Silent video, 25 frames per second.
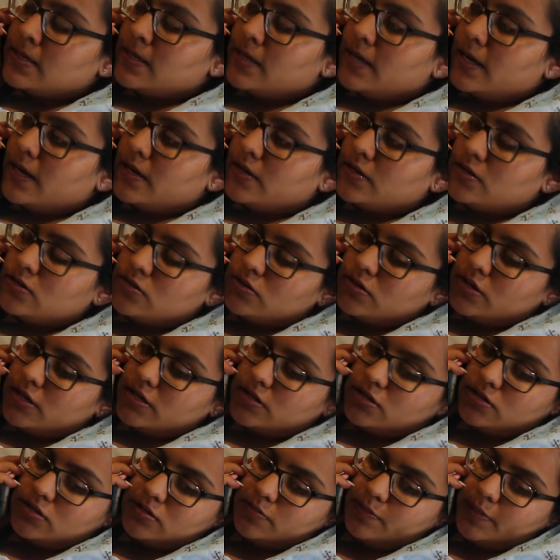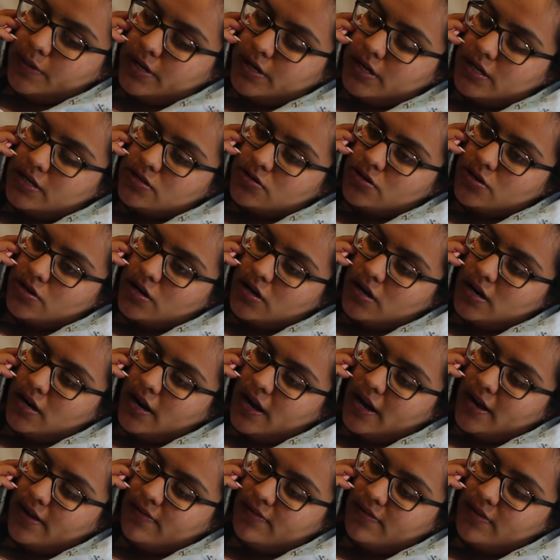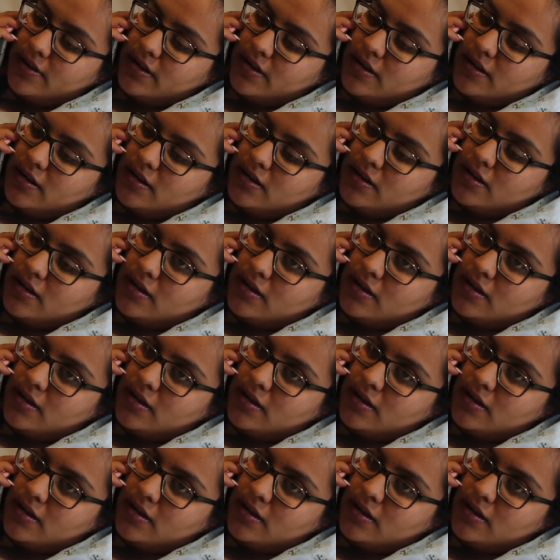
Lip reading: Yeah, so they just barely started an IV.